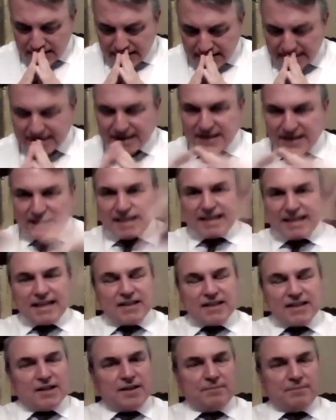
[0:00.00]
it's clearly
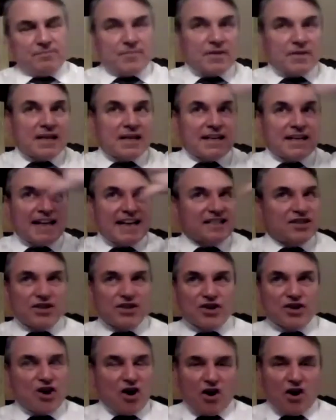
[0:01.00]
that the lesser
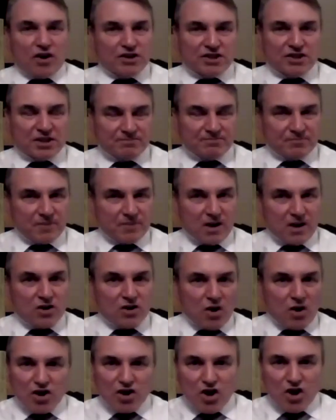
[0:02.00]
gods are
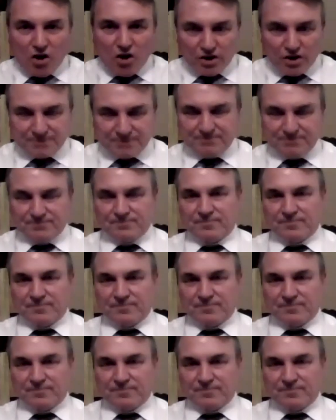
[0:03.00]
not God.